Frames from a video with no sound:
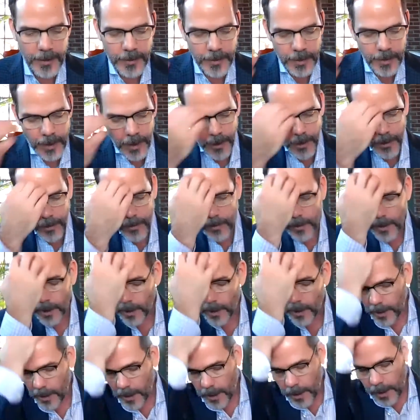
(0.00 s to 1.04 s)
And so,
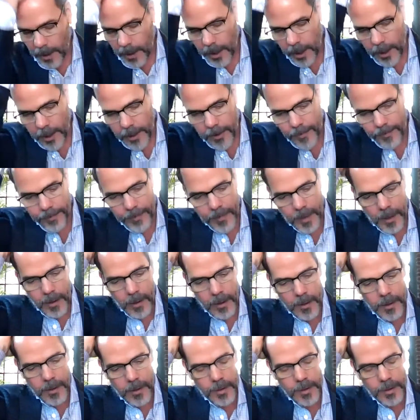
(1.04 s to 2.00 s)
um,